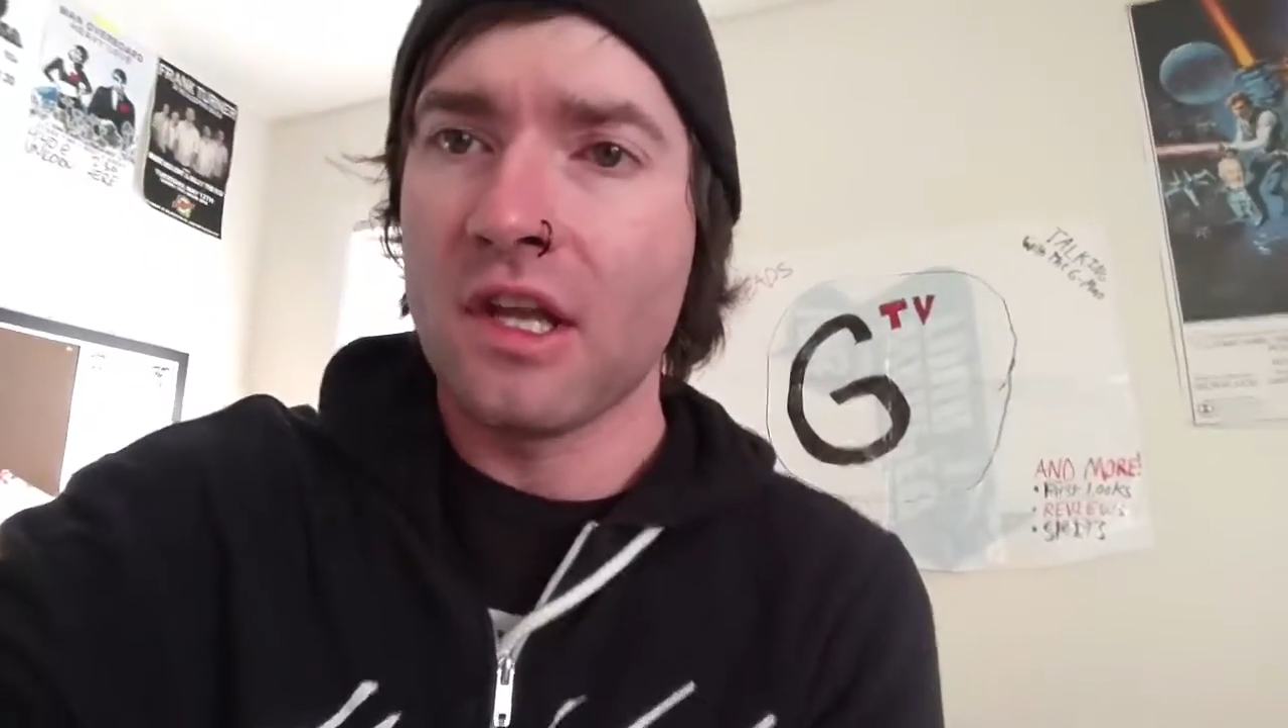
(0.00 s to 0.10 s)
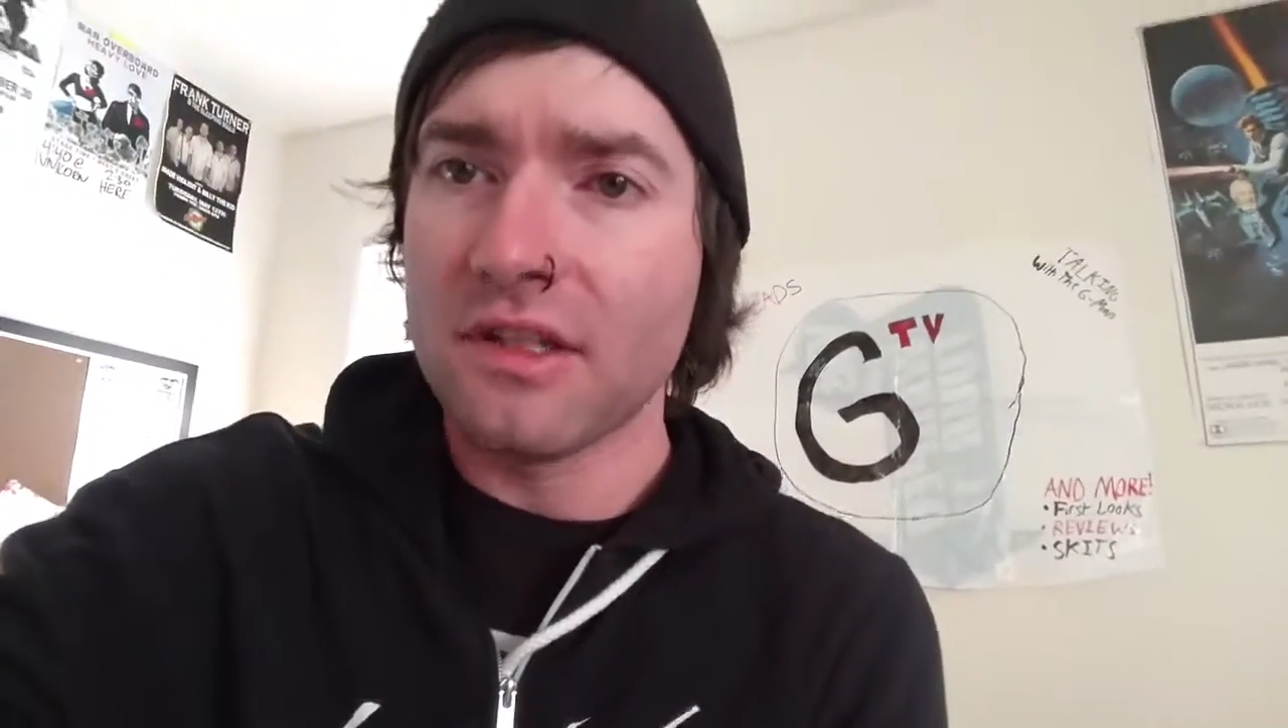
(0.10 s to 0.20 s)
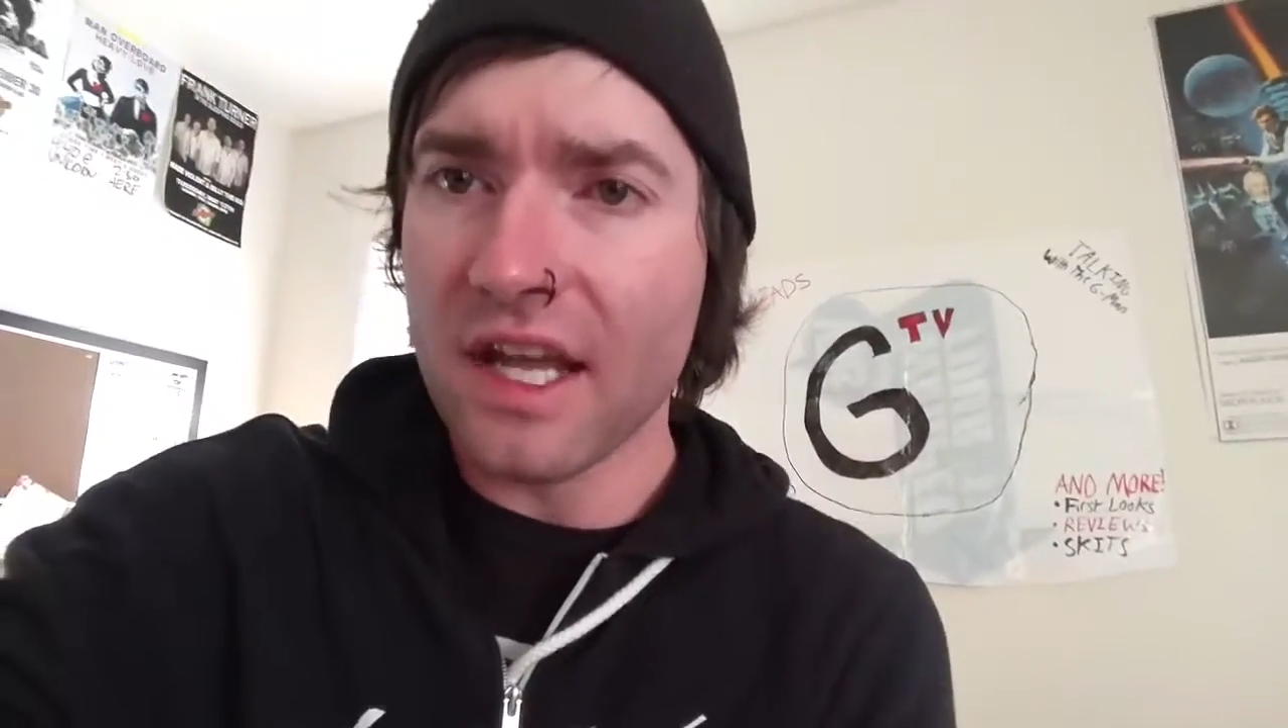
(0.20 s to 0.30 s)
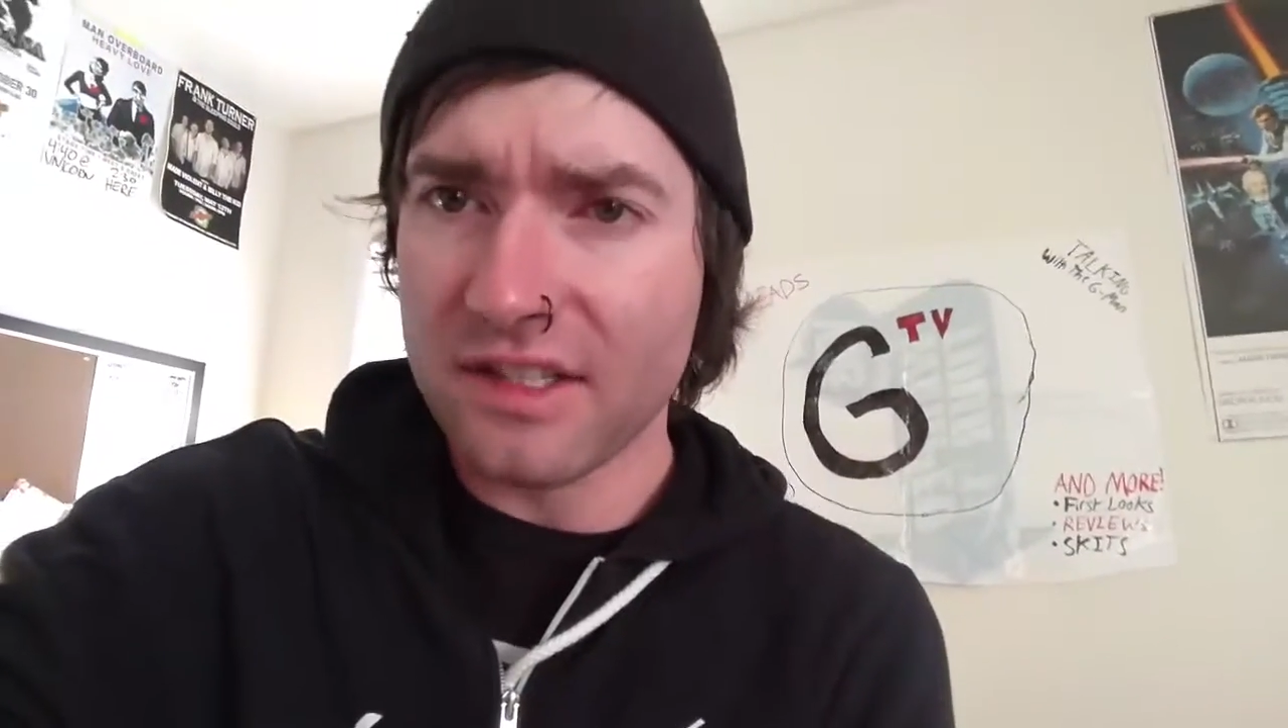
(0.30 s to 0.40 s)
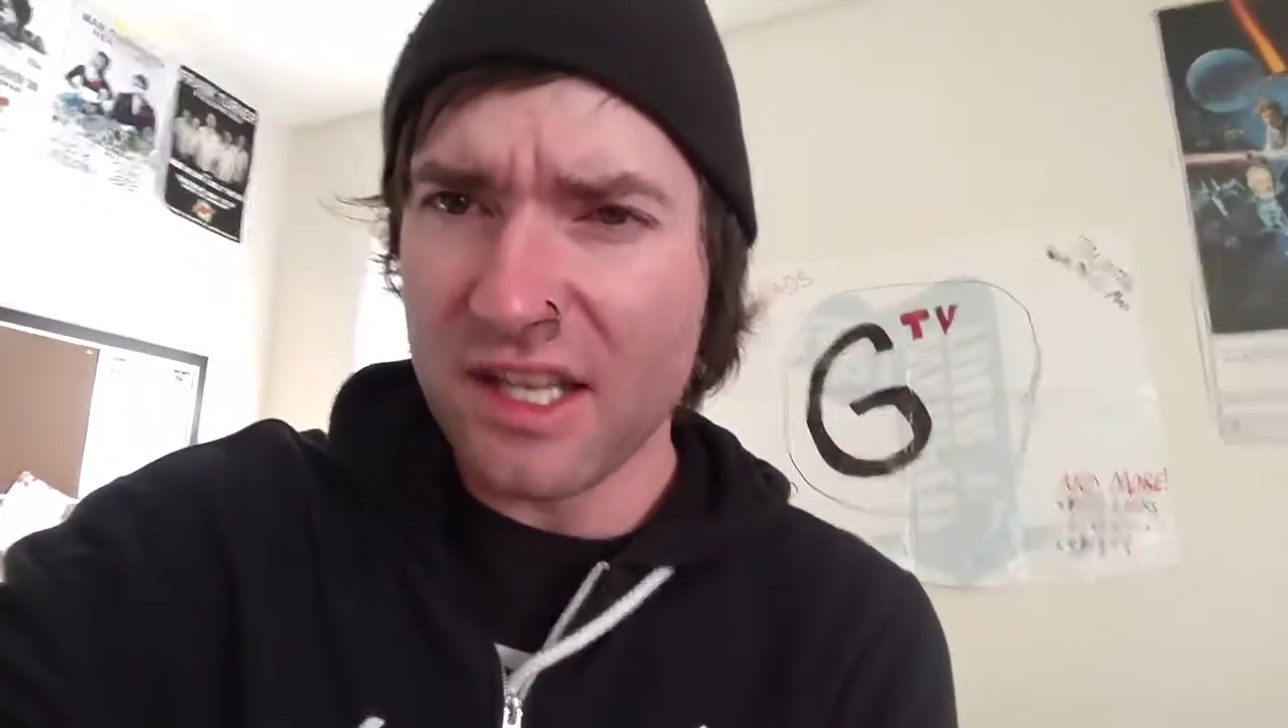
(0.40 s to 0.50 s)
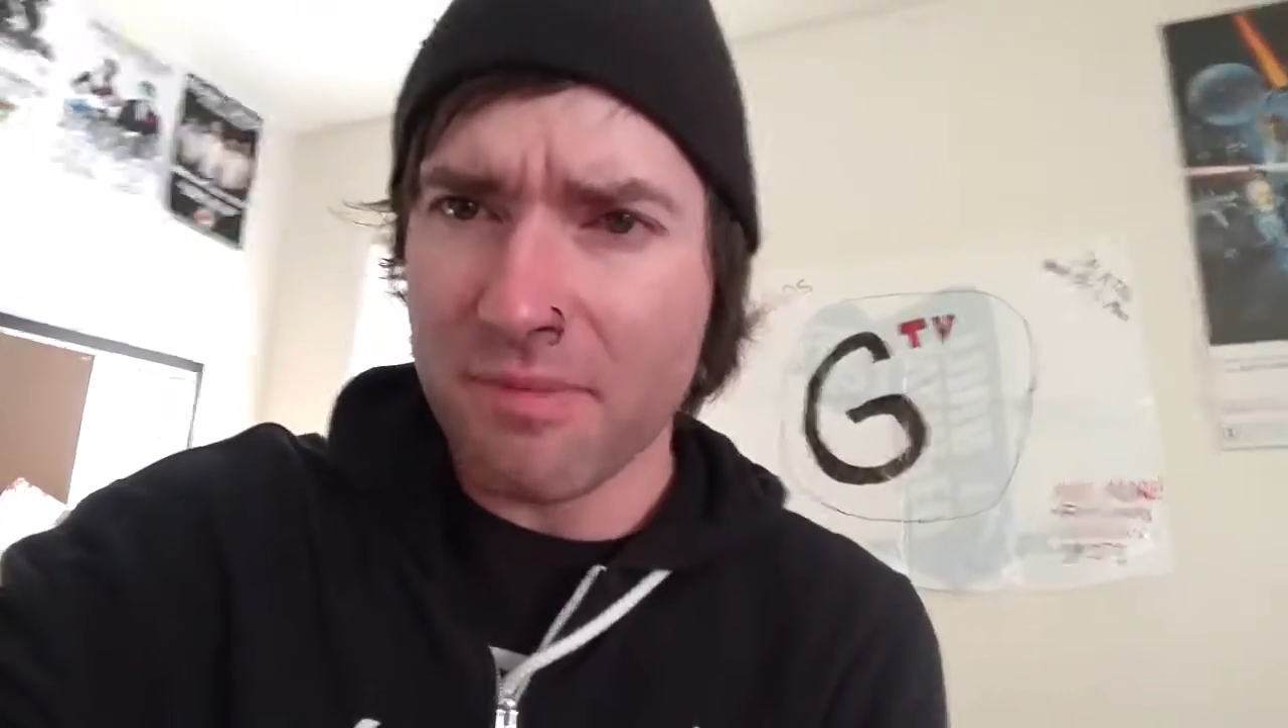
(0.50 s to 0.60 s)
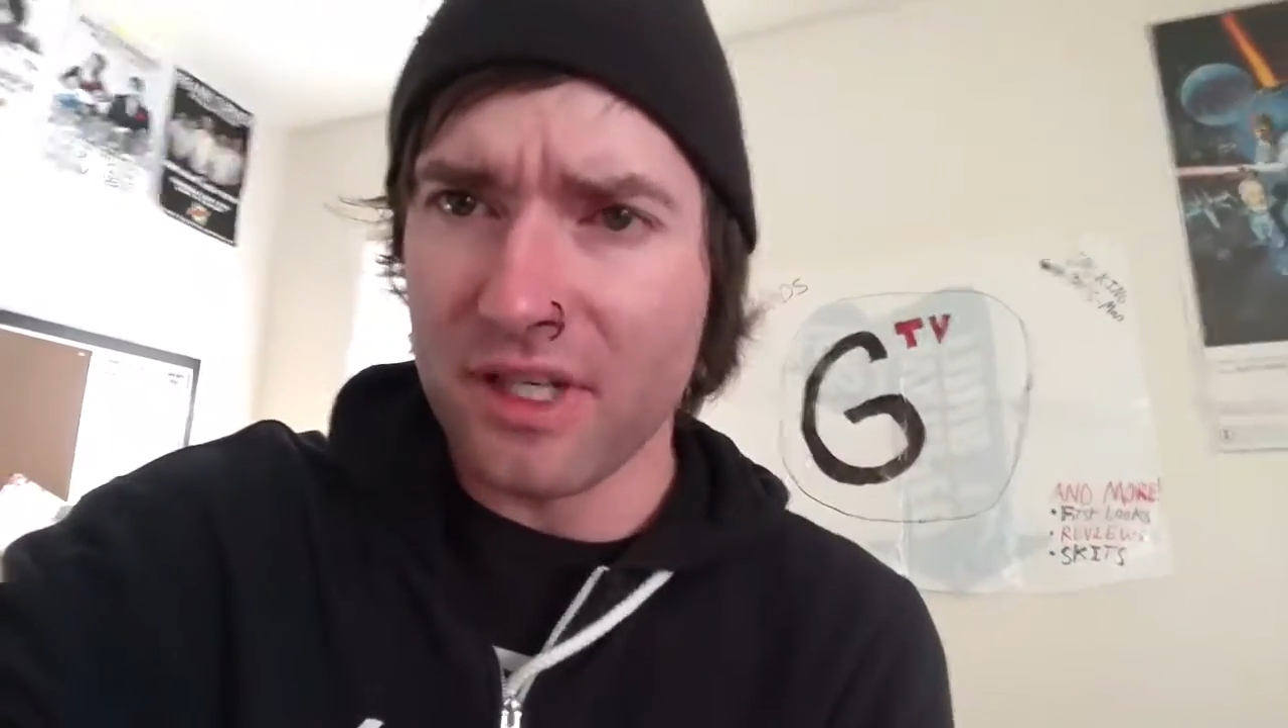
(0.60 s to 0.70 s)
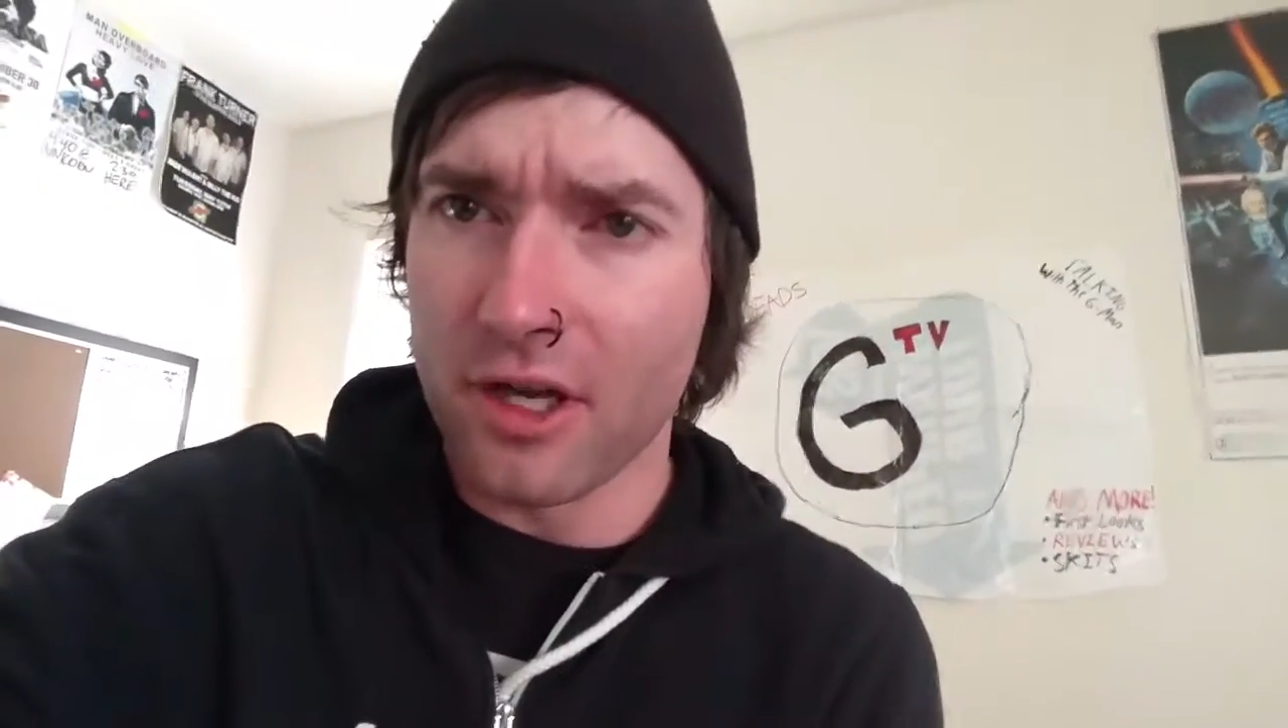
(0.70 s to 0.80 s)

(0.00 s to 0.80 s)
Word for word: Neck Deep, and